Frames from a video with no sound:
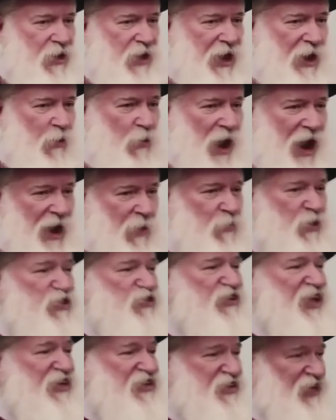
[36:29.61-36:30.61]
how, how
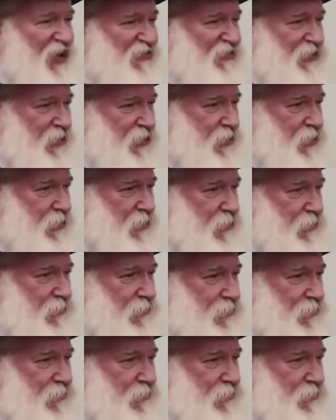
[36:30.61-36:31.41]
much they suffered.